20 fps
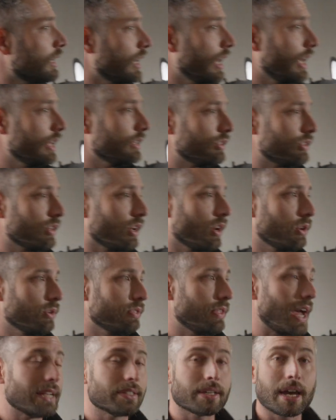And so
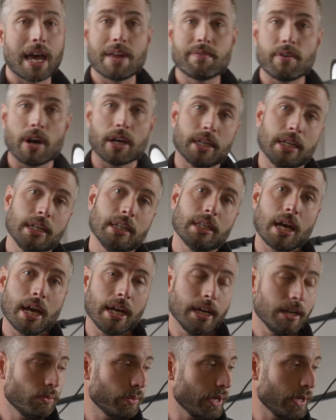that's kind of our key light.